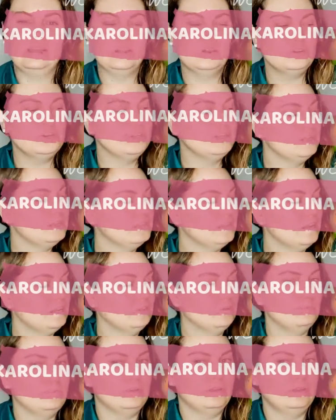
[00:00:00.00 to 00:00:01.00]
Yoshi decided
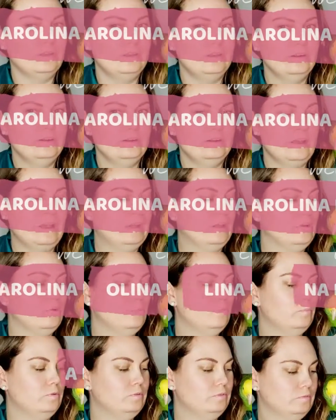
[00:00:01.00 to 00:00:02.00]
to be here. I
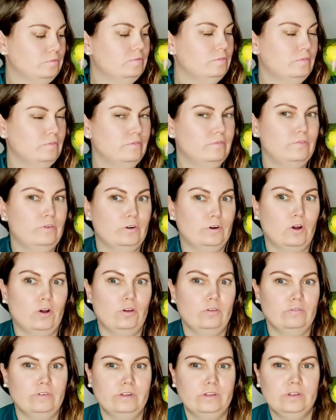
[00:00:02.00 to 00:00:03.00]
hope for all
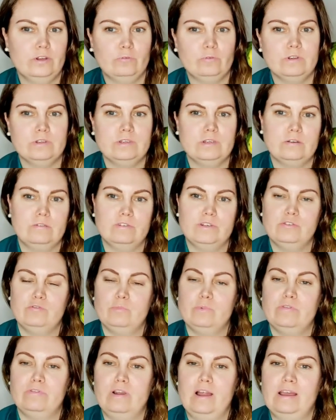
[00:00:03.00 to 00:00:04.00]
video we see if she will
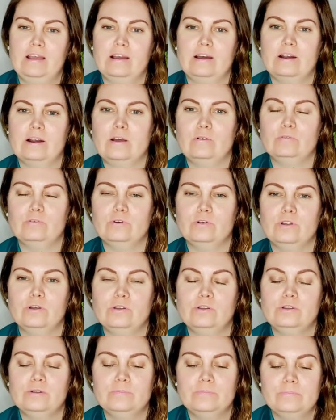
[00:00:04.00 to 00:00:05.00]
be flying around or
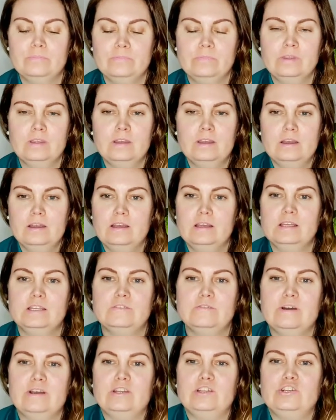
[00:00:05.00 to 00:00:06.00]
not. It's
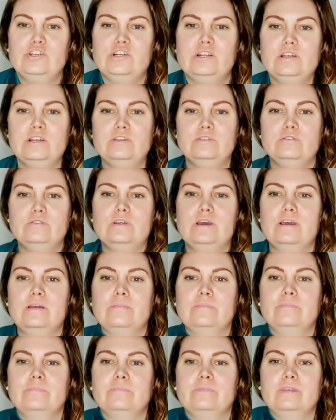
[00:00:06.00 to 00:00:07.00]
very chilly today.
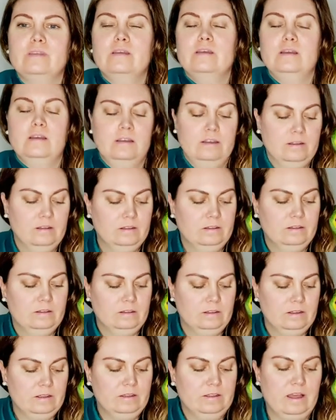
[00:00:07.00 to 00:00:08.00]

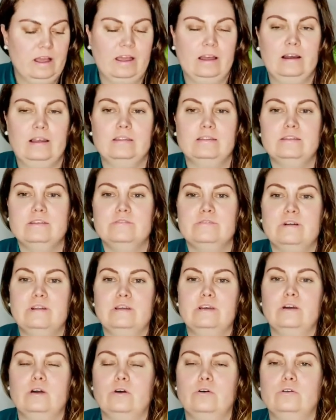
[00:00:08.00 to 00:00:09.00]
In Ireland it's very
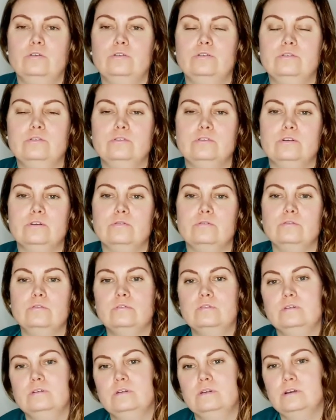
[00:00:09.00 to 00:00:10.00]
cold, so
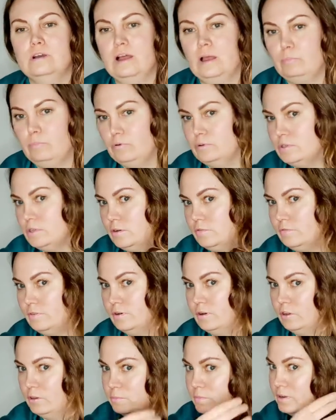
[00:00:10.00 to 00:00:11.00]
I put
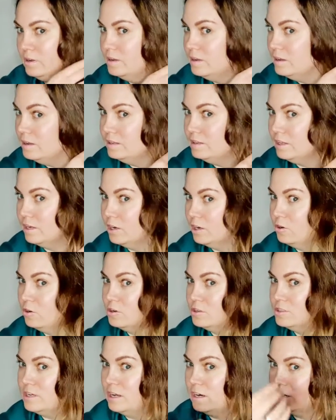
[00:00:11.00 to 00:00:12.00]
something on me. The
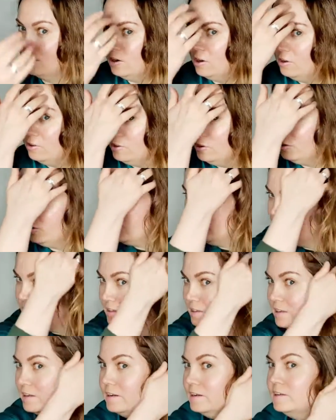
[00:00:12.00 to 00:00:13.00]
curls are gone already
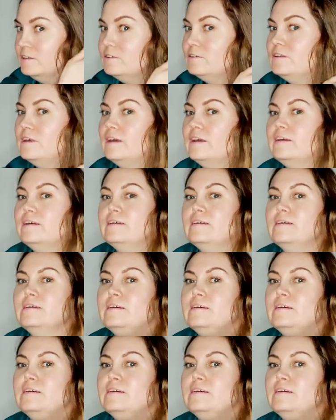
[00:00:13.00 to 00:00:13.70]
nearly today